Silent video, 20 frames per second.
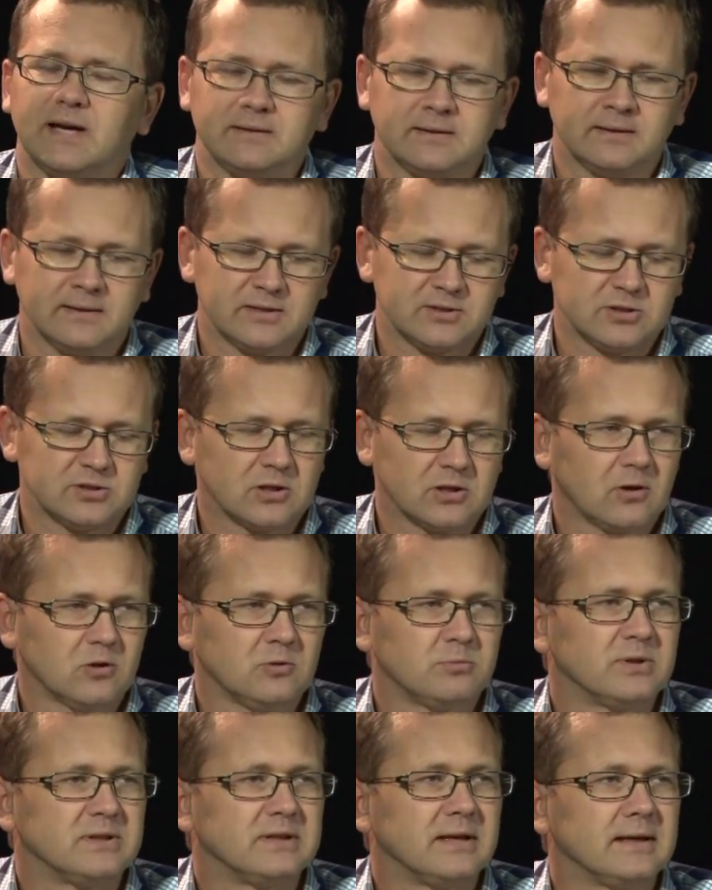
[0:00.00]
Ananas is
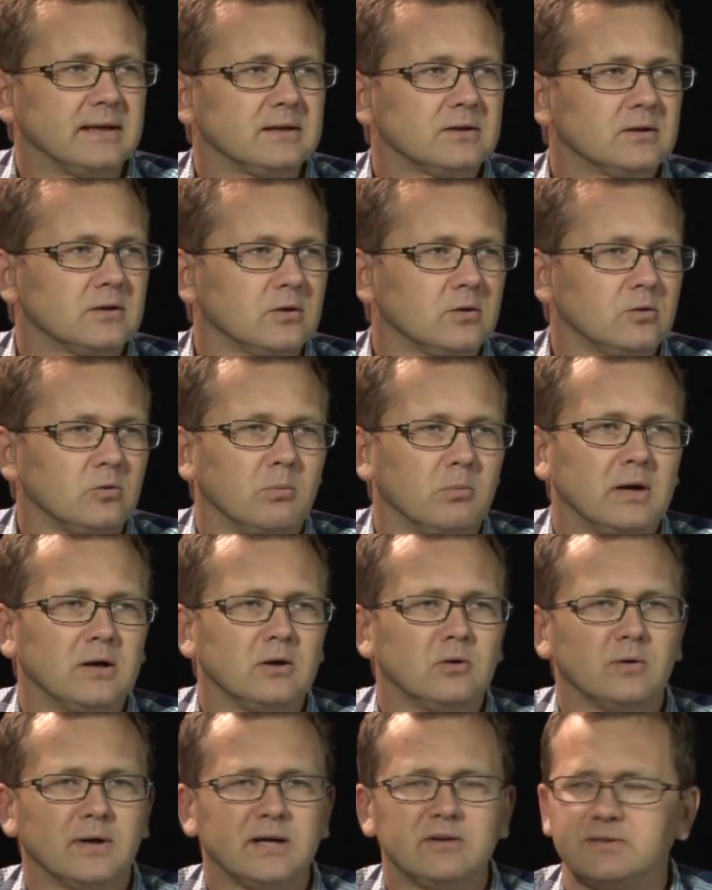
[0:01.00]
cloned, potato,
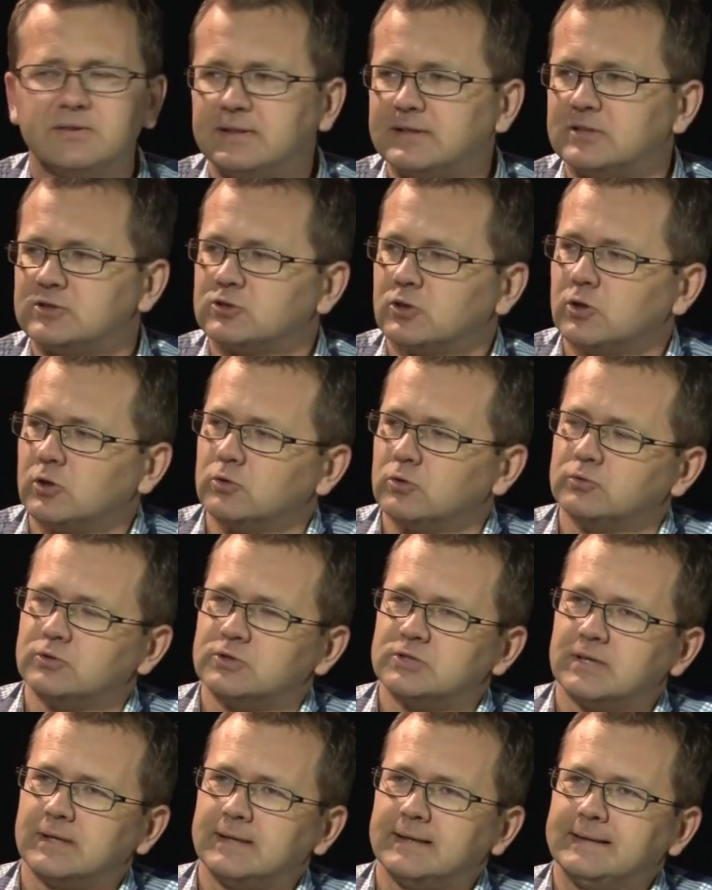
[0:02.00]
mango, everything is
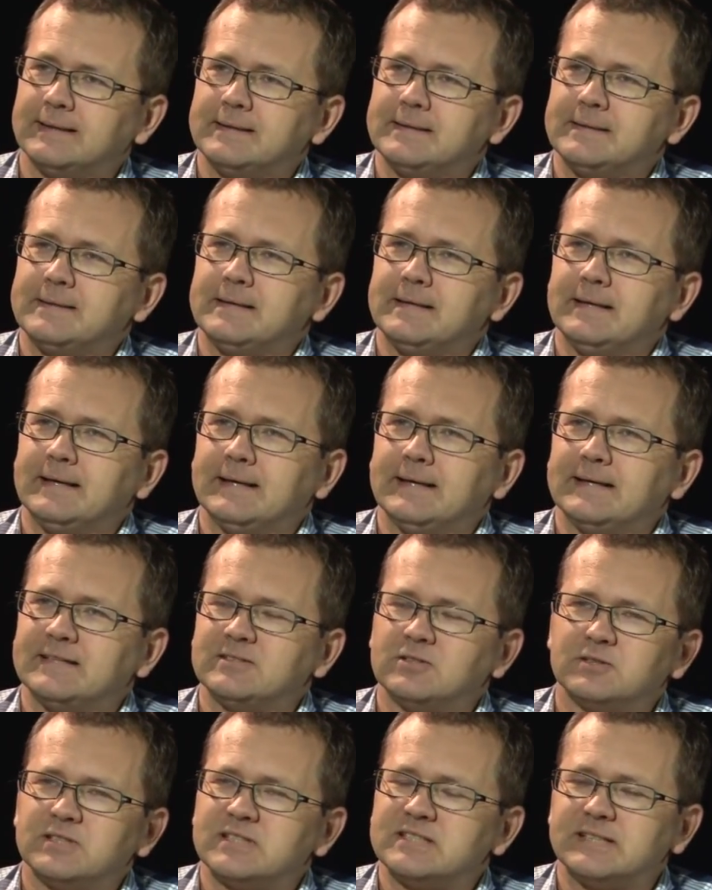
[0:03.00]
cloned.
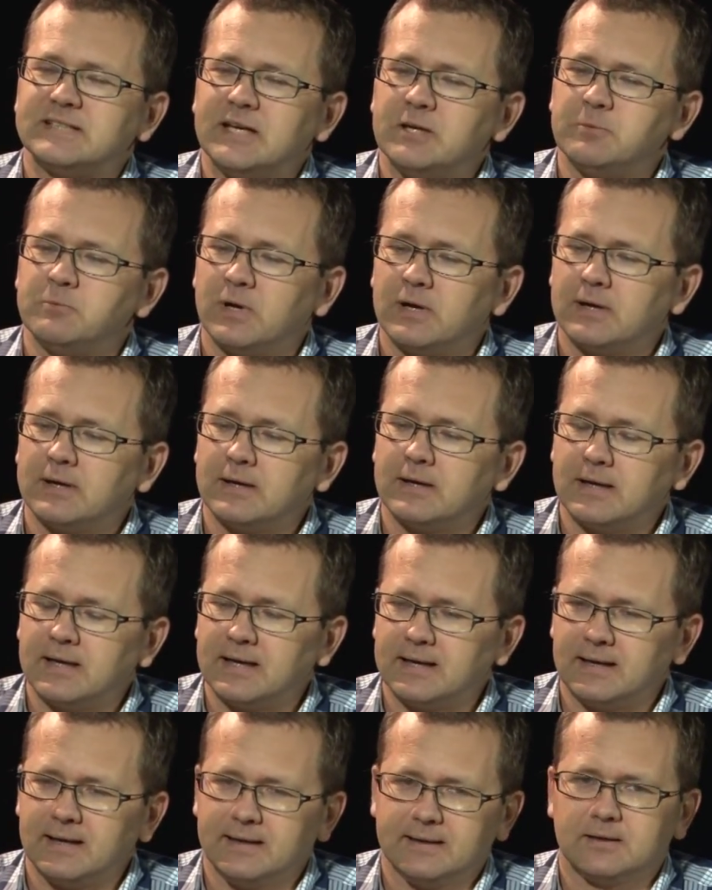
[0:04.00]
It's not the same
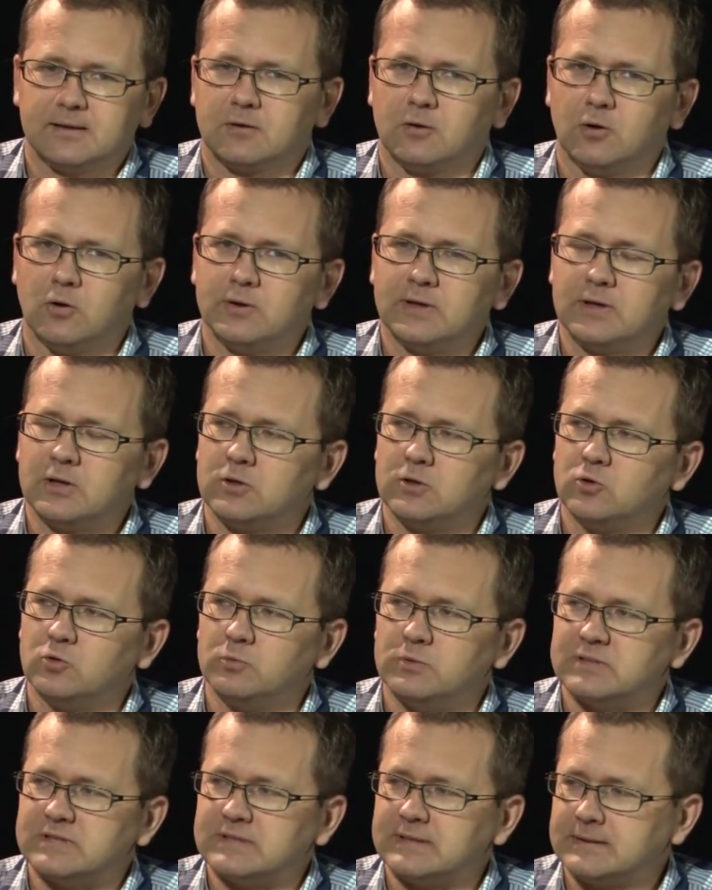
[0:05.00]
like cloning
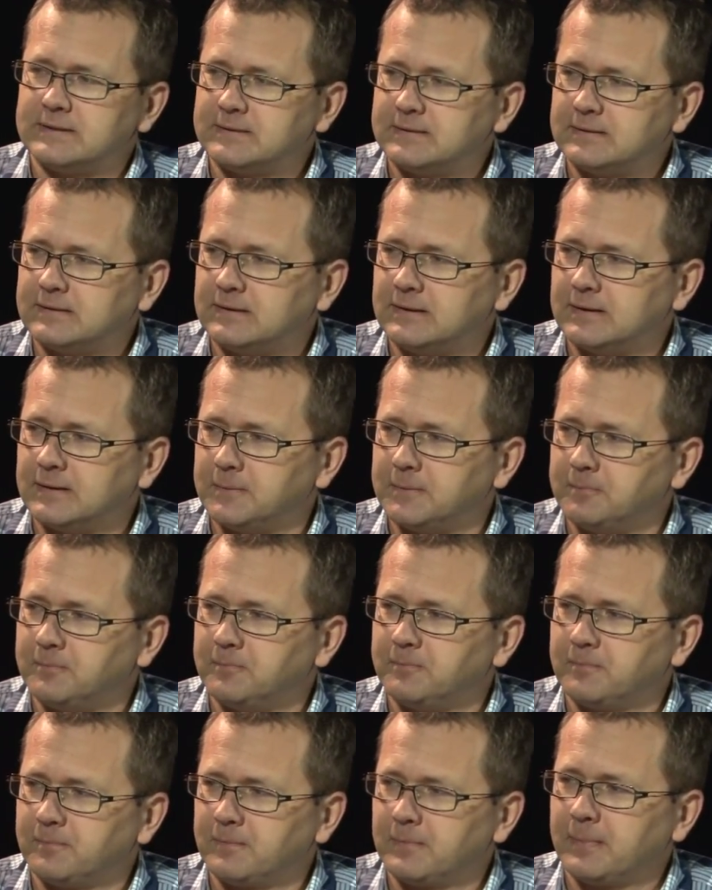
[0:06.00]
humans. Yeah.
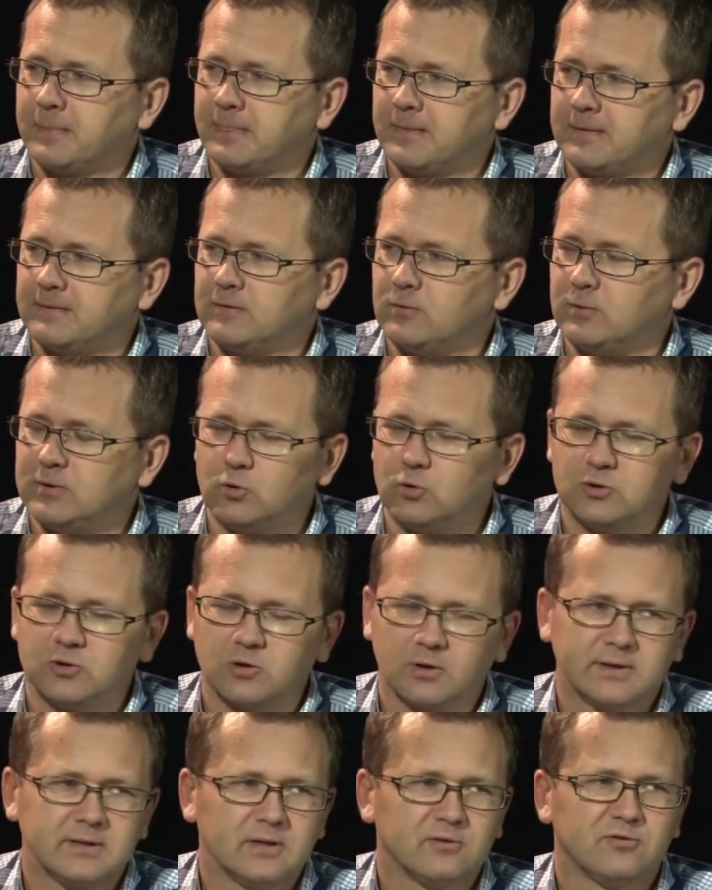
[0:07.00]
We do it
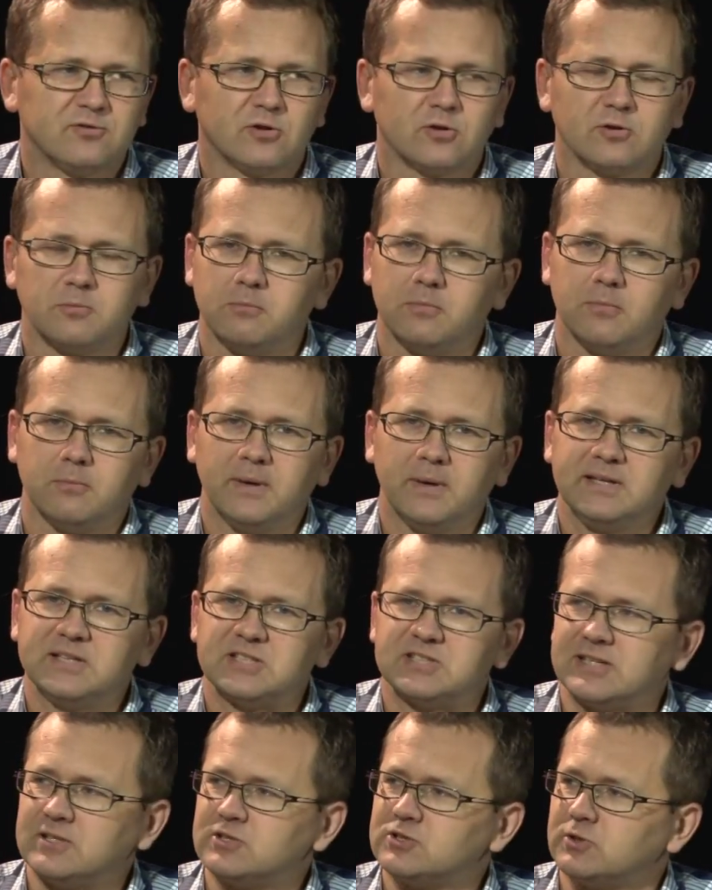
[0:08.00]
already for many
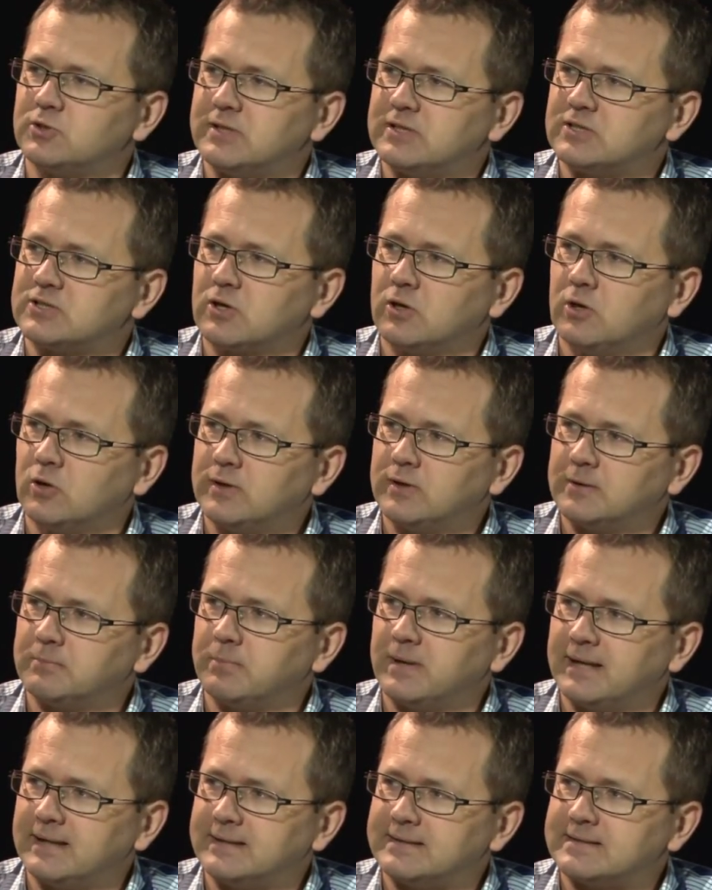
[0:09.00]
centuries,
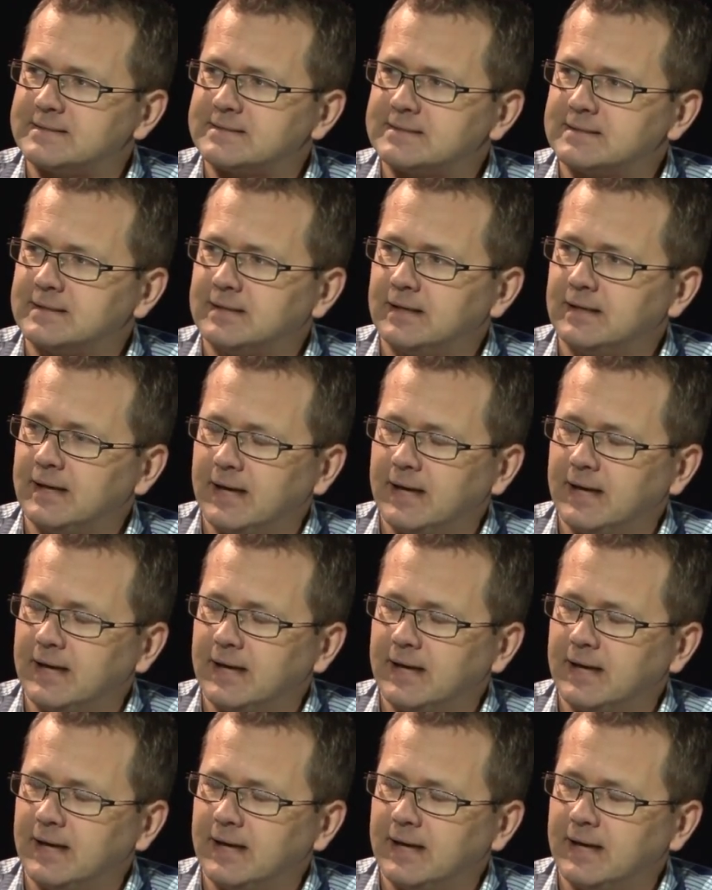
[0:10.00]
cloning plants.